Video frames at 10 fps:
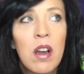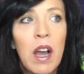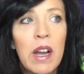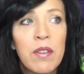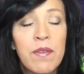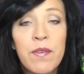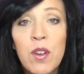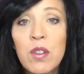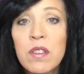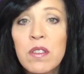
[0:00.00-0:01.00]
our
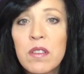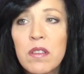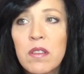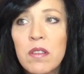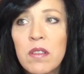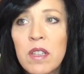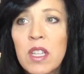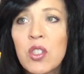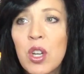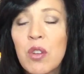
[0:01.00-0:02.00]
first
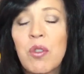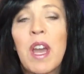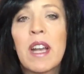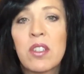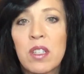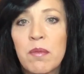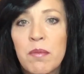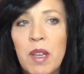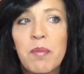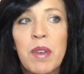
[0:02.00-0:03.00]
knee jerk reaction
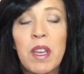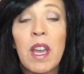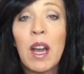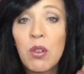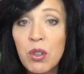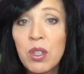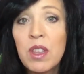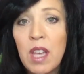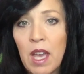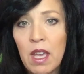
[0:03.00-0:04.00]
might be, How
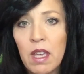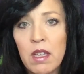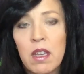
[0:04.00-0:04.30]
could they?